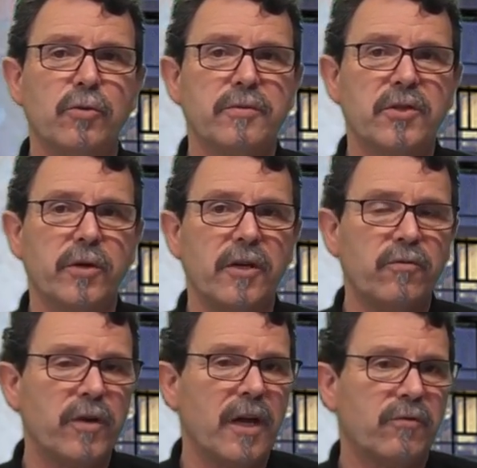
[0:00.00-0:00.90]
So if
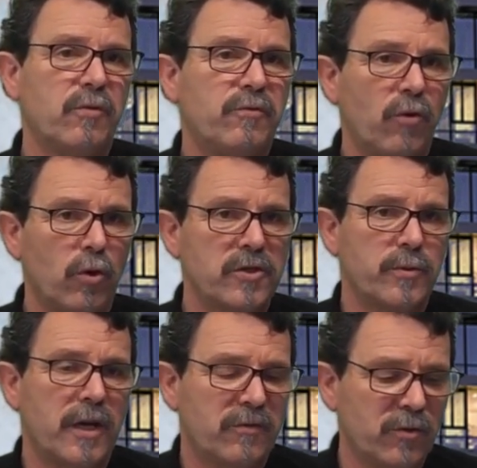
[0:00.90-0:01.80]
we have to force, we
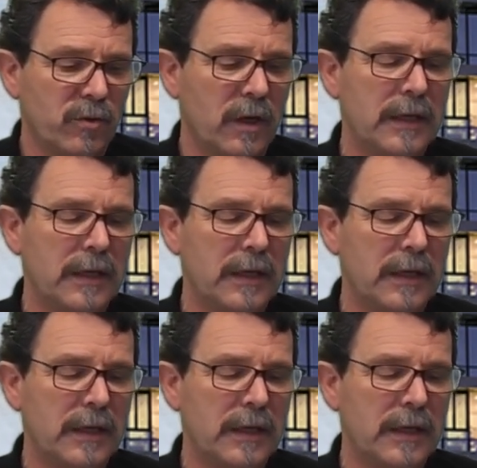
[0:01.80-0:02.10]
have to